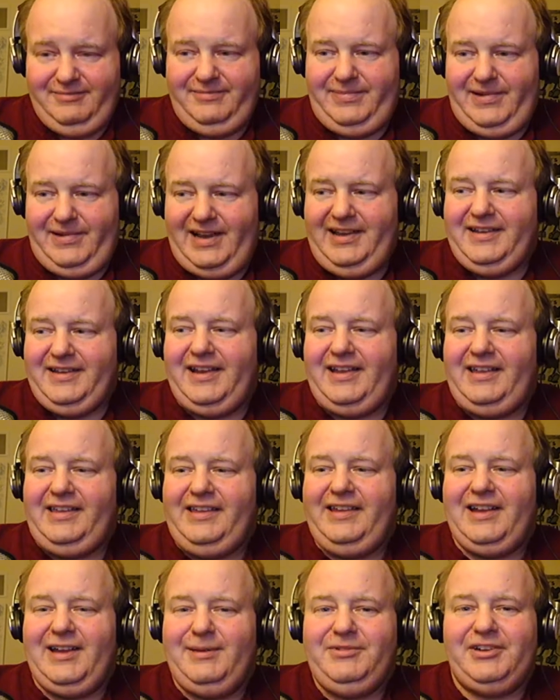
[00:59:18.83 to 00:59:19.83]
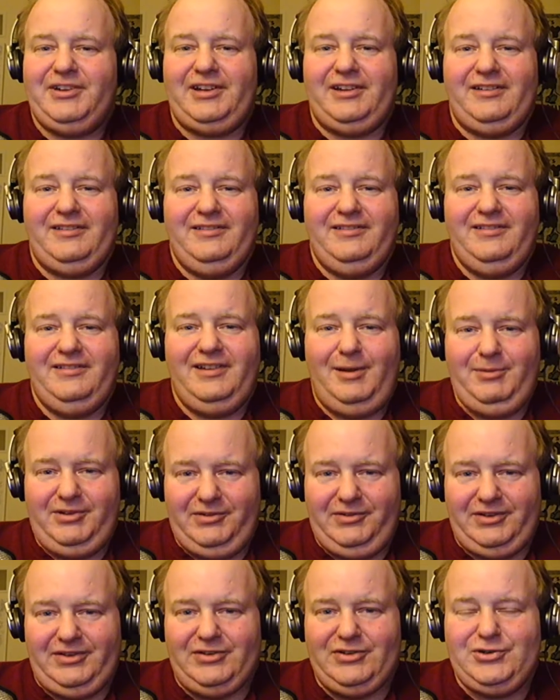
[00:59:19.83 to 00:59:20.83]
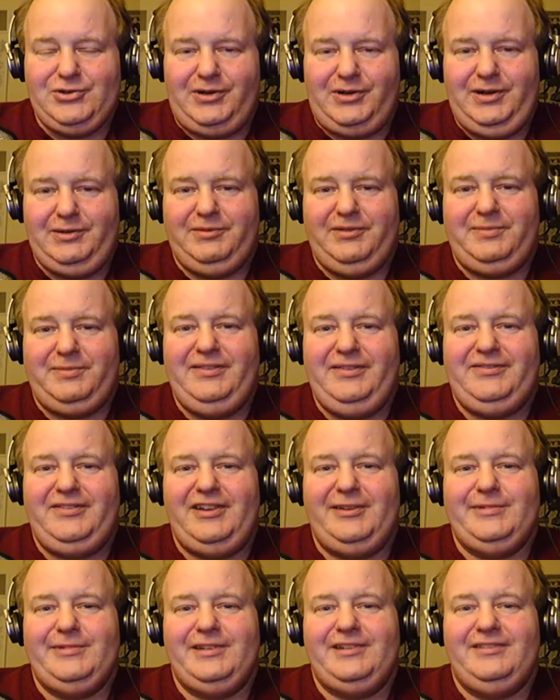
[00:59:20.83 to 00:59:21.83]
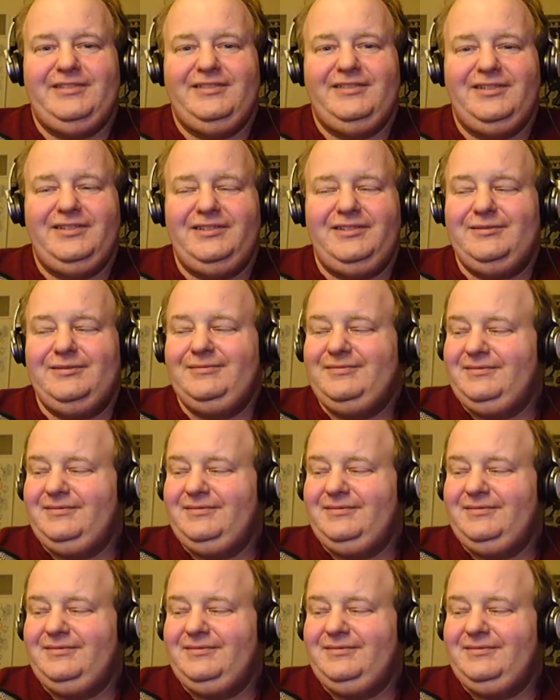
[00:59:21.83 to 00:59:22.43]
by golly, I'm gonna enjoy it with my family. So